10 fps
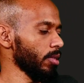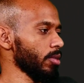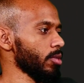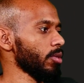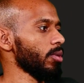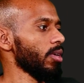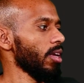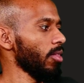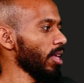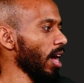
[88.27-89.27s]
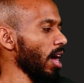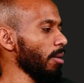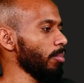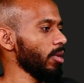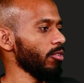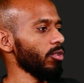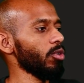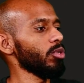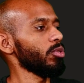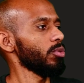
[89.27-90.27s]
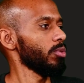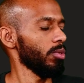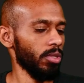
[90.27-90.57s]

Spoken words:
So in the app, if you go to